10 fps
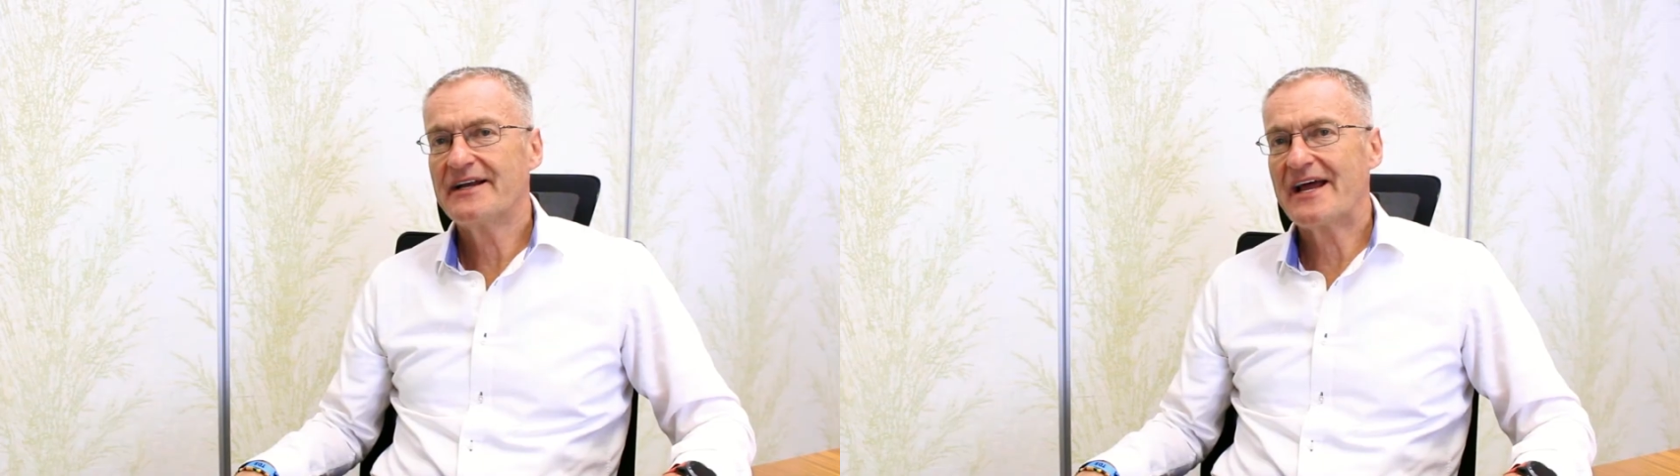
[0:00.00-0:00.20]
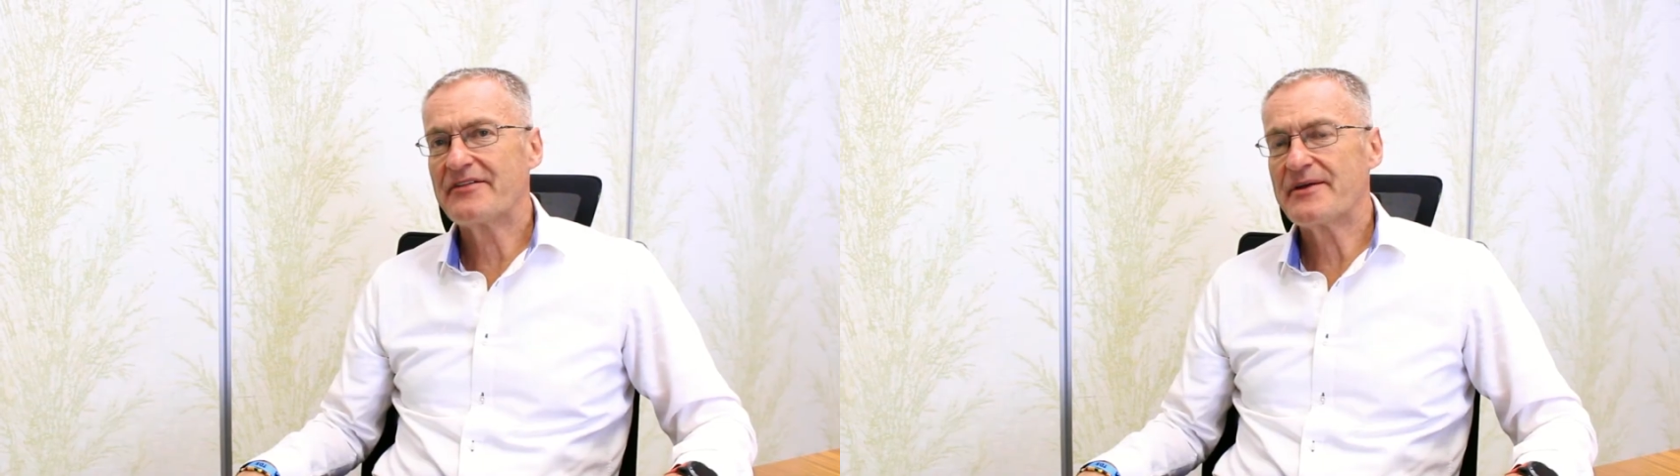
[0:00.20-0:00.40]

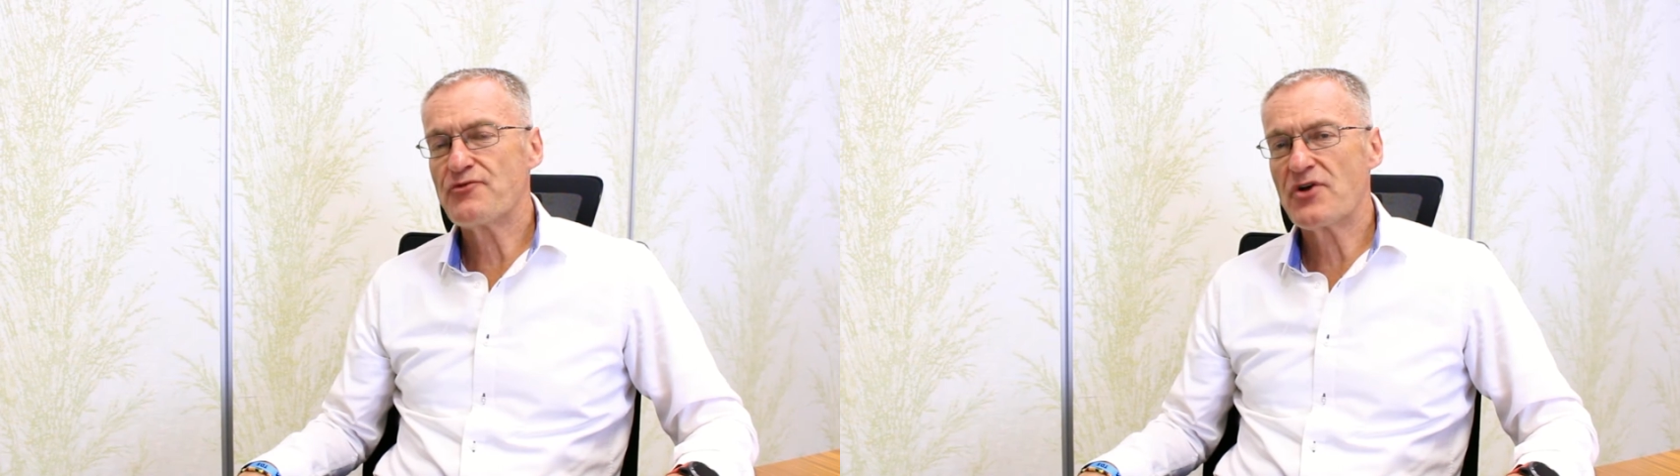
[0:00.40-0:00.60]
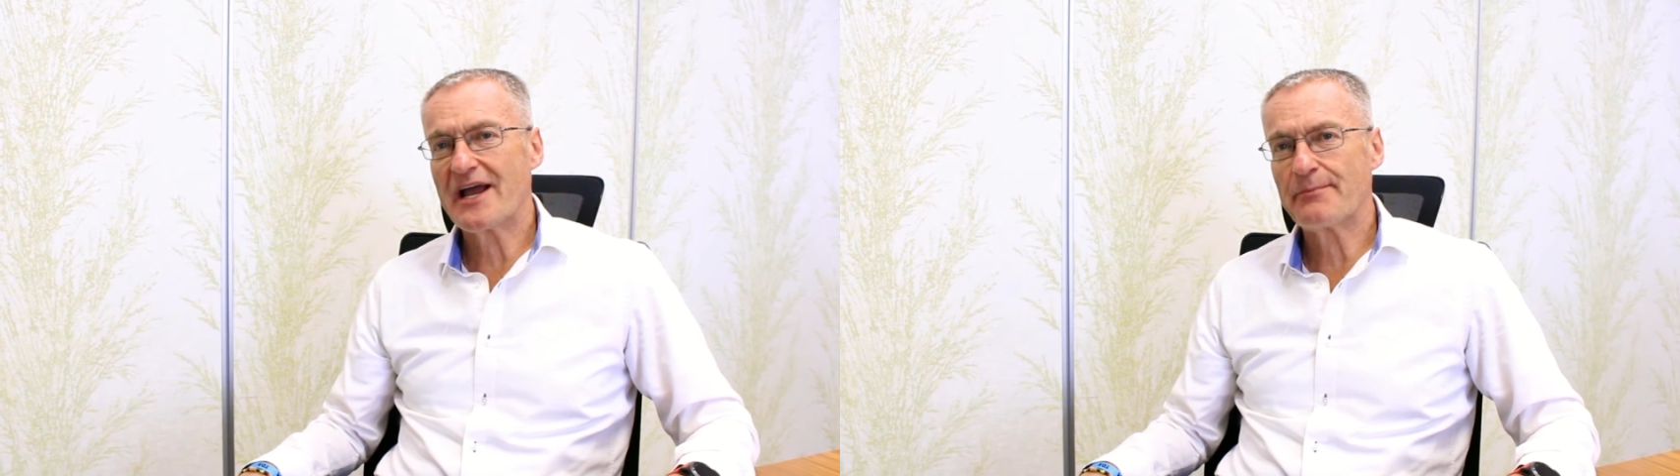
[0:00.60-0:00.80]
and how they
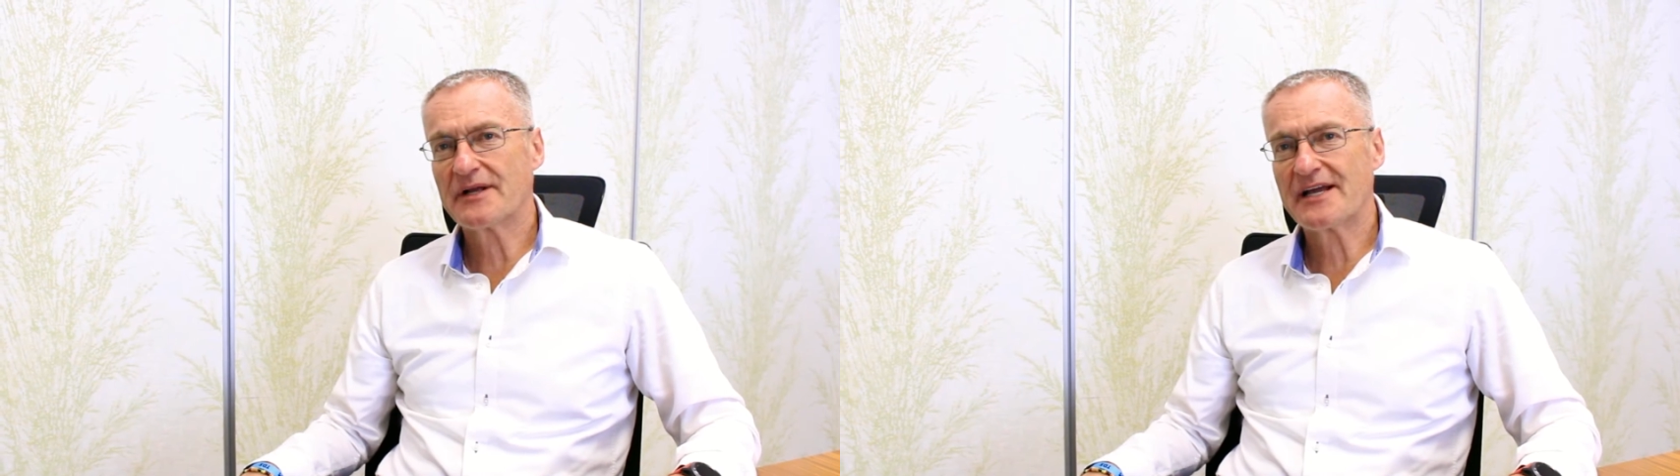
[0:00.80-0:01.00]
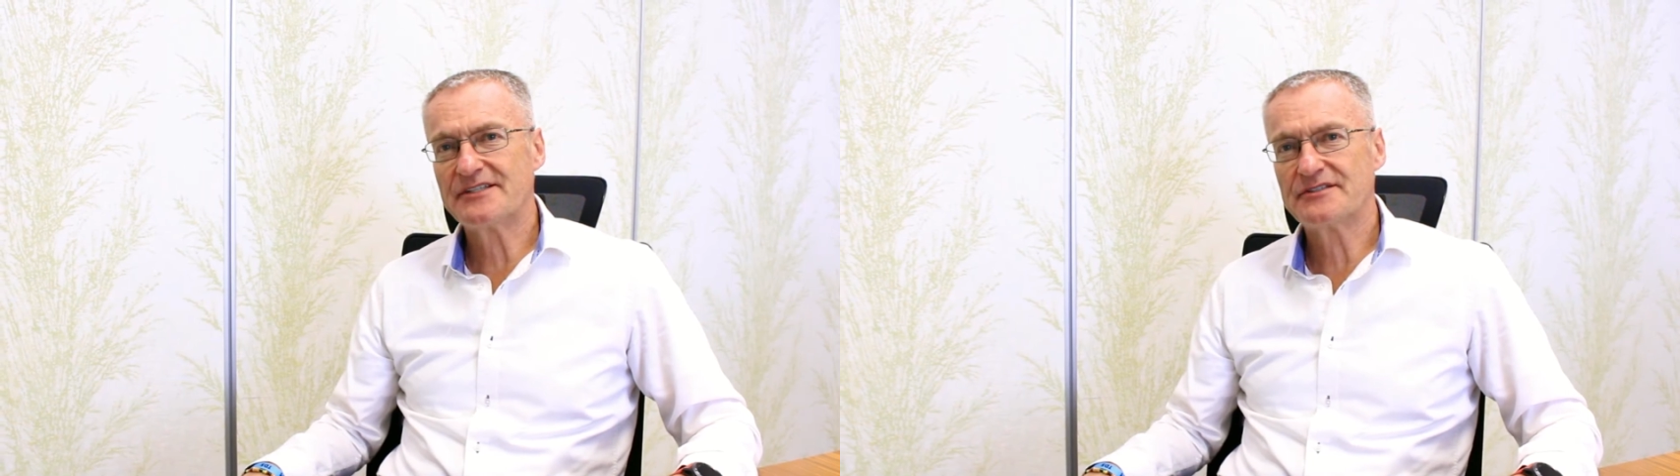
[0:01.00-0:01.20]
bring
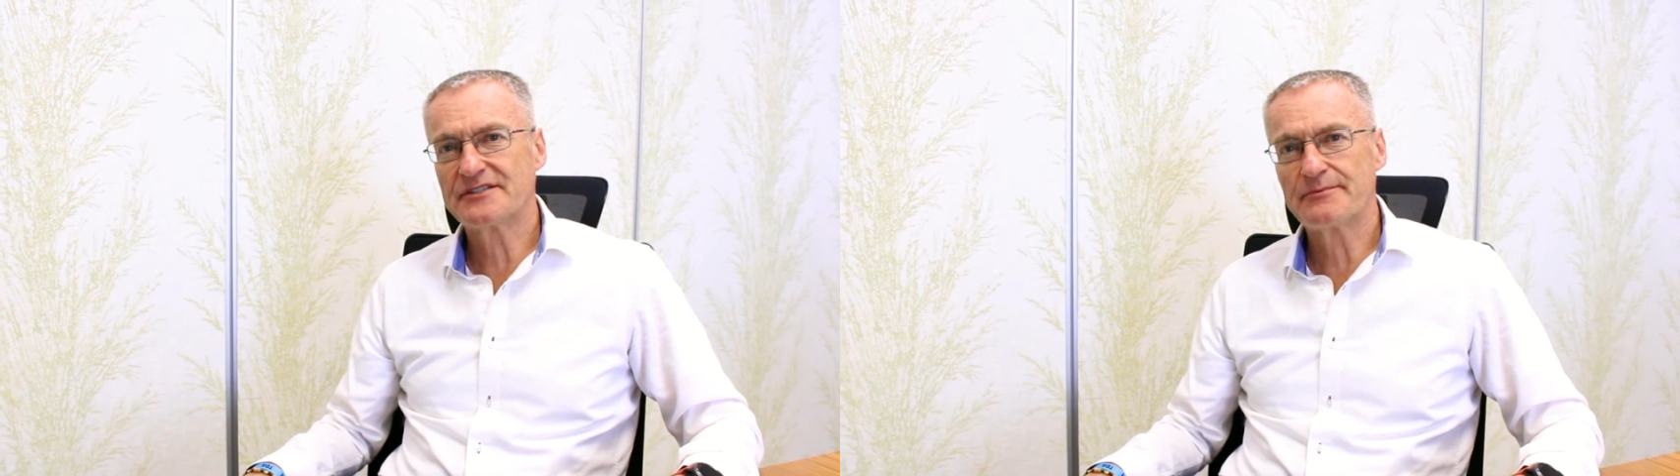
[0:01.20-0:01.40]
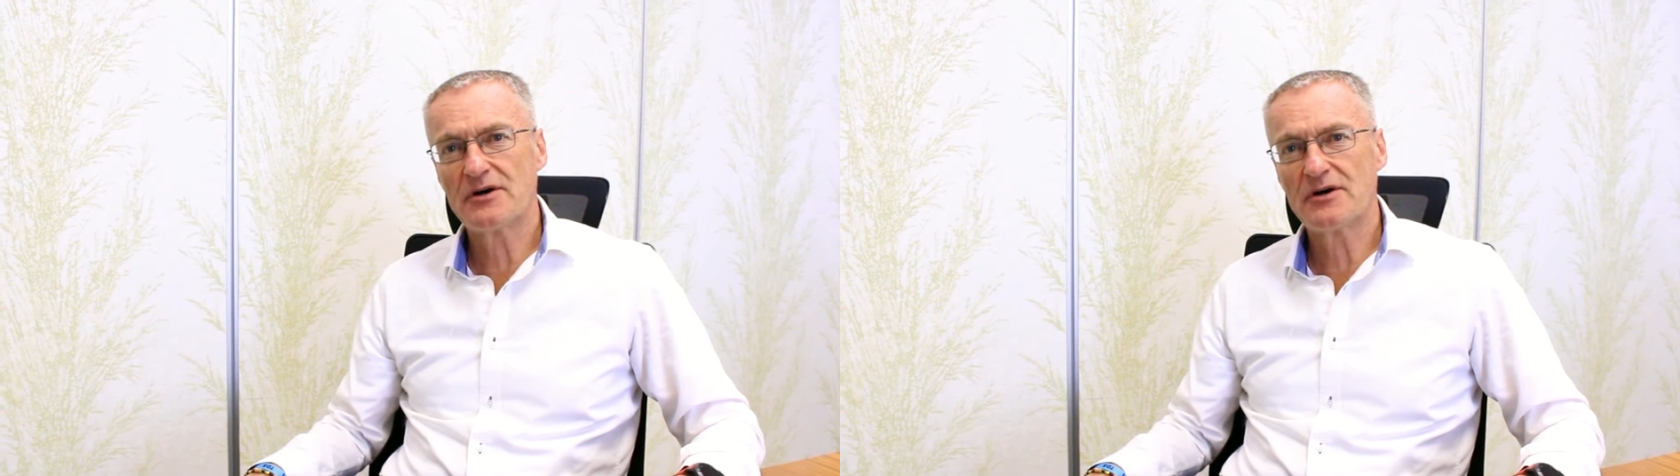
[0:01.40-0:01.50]
applications to